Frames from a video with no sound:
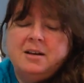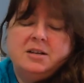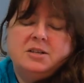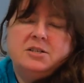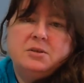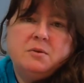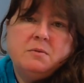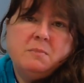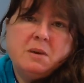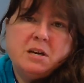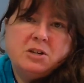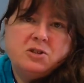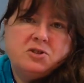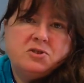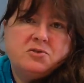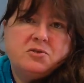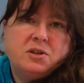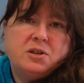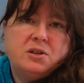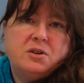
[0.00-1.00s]
So it makes
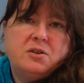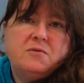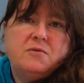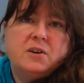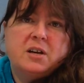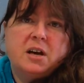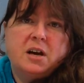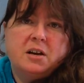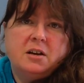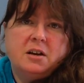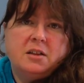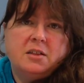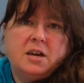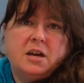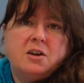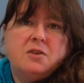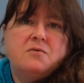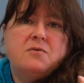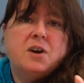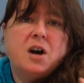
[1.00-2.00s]
sure that
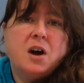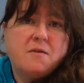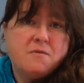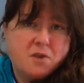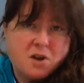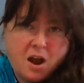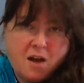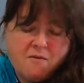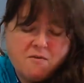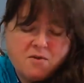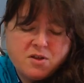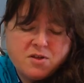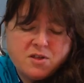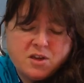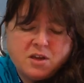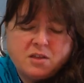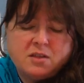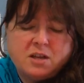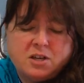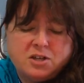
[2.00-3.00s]
you've covered
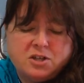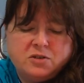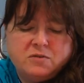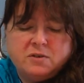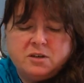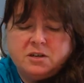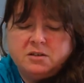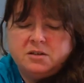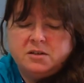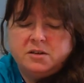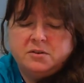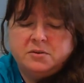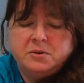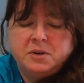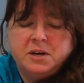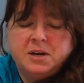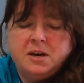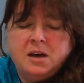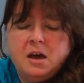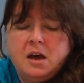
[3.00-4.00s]
everything that you need
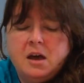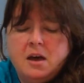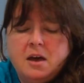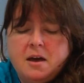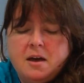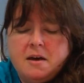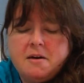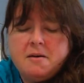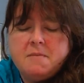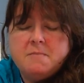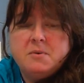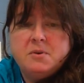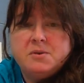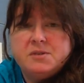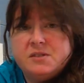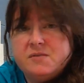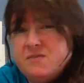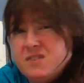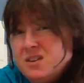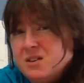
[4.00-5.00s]
to.
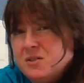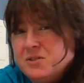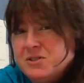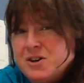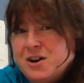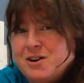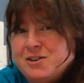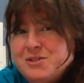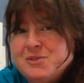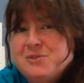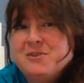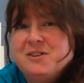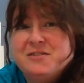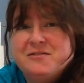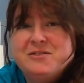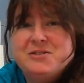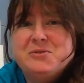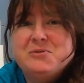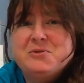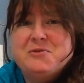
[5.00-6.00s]
Using videos also
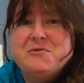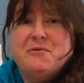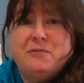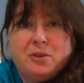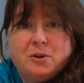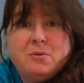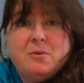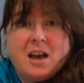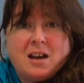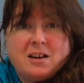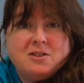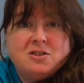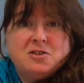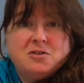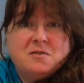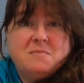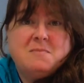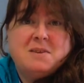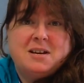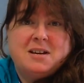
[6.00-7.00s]
gives you a few
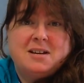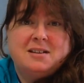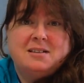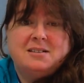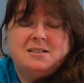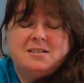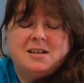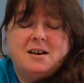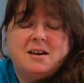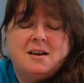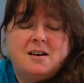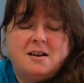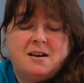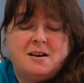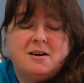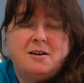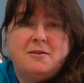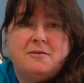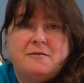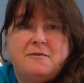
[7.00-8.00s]
extra minutes
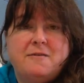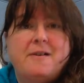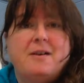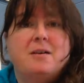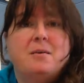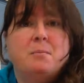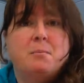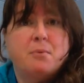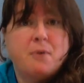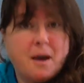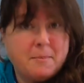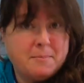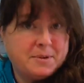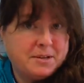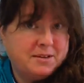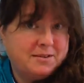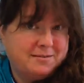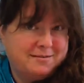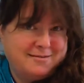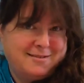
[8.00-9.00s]
of prep
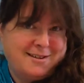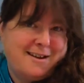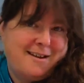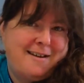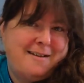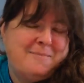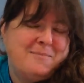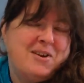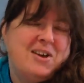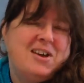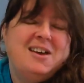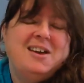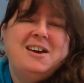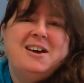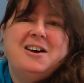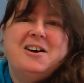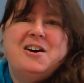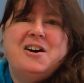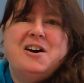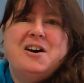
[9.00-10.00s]
time.
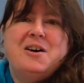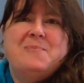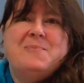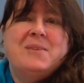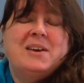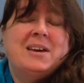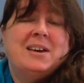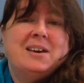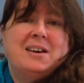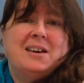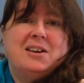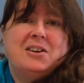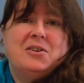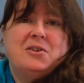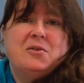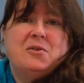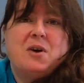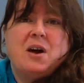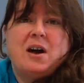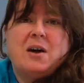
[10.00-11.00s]

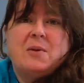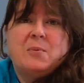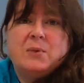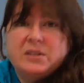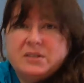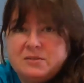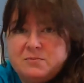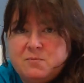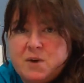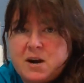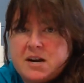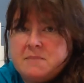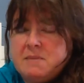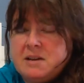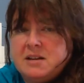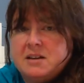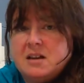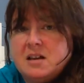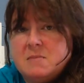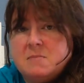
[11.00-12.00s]
I would
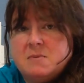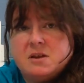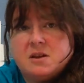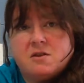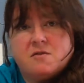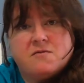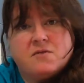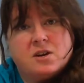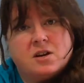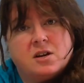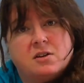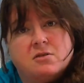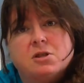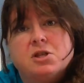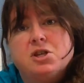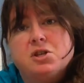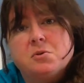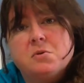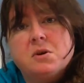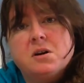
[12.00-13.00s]
recommend keeping your video
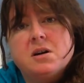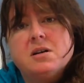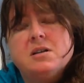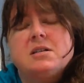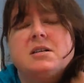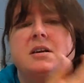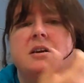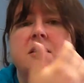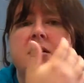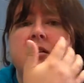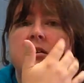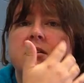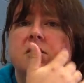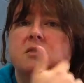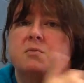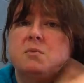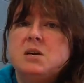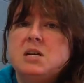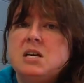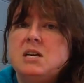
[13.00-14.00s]
short,
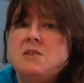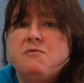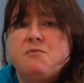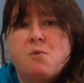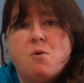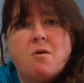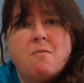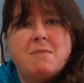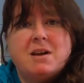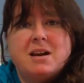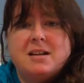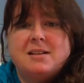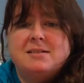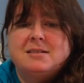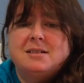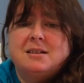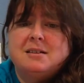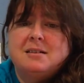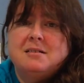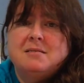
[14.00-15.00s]
3-4
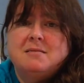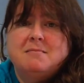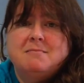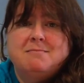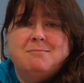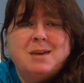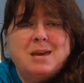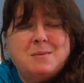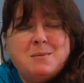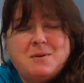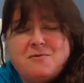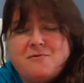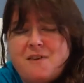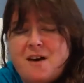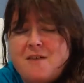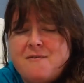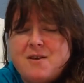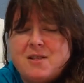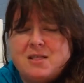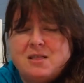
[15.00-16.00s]
minutes, maybe
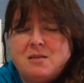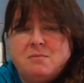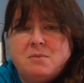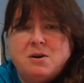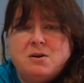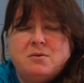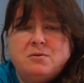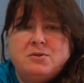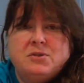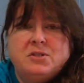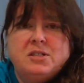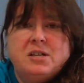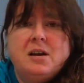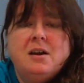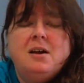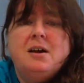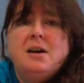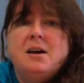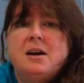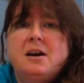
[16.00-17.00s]
5 at the most.
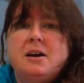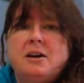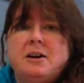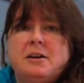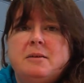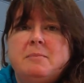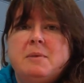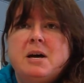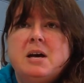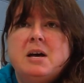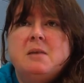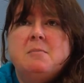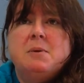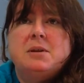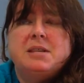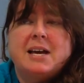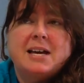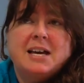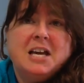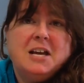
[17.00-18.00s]

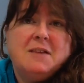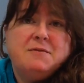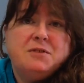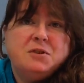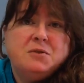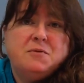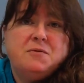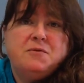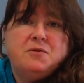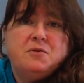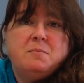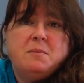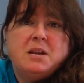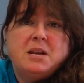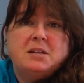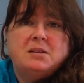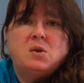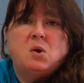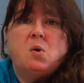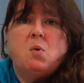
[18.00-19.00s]
But that gives you a few
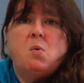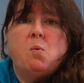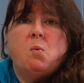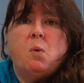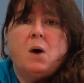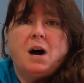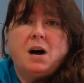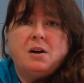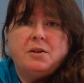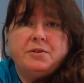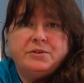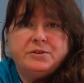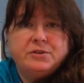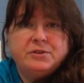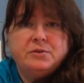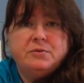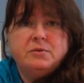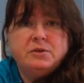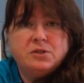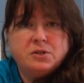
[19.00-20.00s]
minutes while the
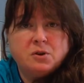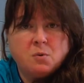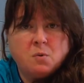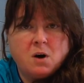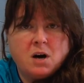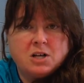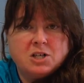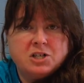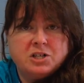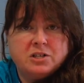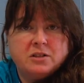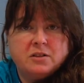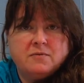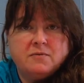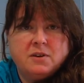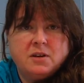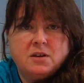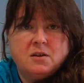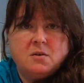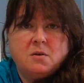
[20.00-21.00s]
students are watching the
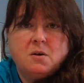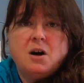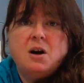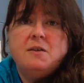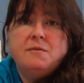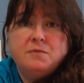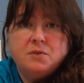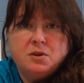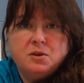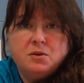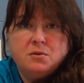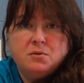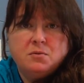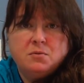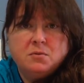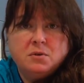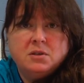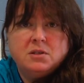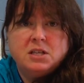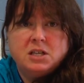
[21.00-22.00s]
video of
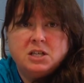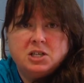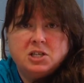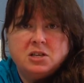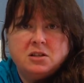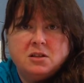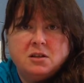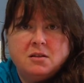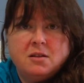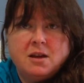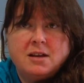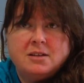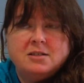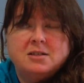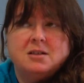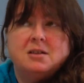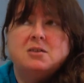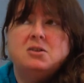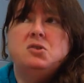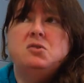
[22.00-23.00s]
you teaching the
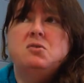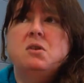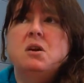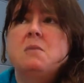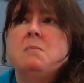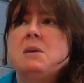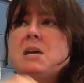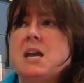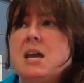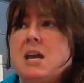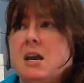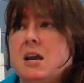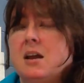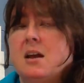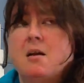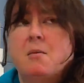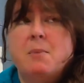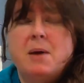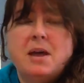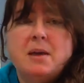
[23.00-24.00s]
lesson. You can be handing
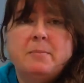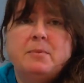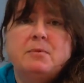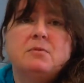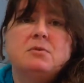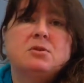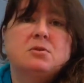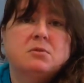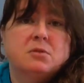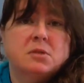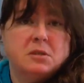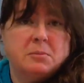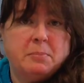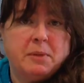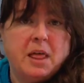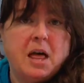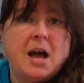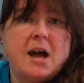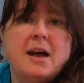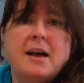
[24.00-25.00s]
out papers or
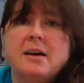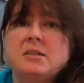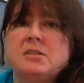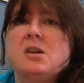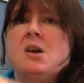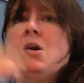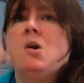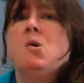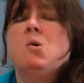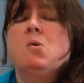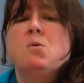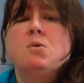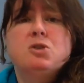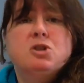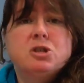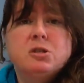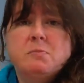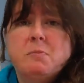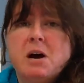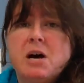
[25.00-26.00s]
supplies or
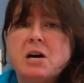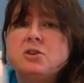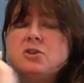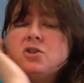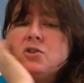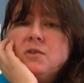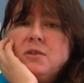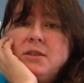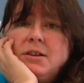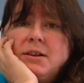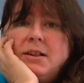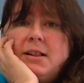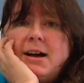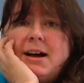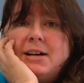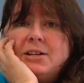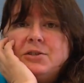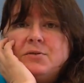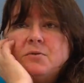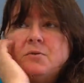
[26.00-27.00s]
just monitoring the
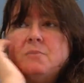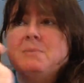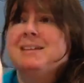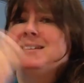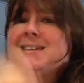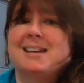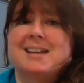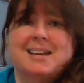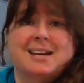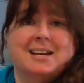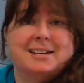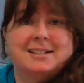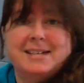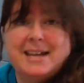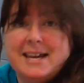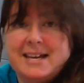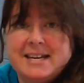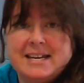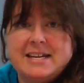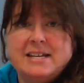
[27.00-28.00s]
classroom, taking
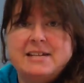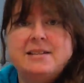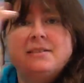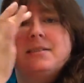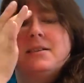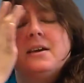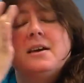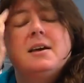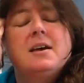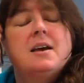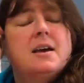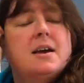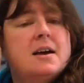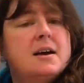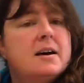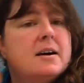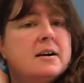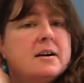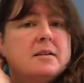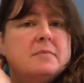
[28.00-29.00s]
attendance.
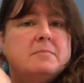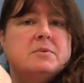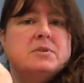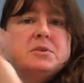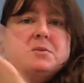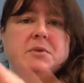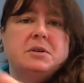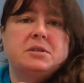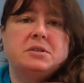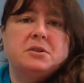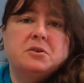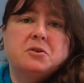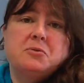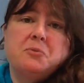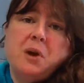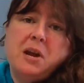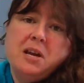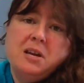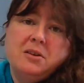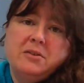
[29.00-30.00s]
So it's a
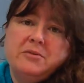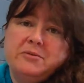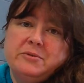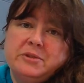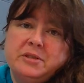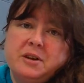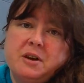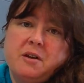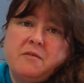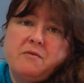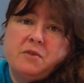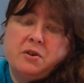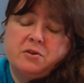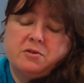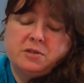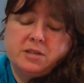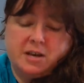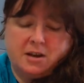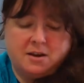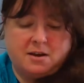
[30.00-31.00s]
great use of your
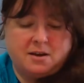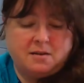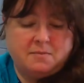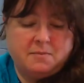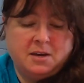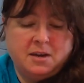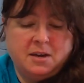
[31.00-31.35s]
time.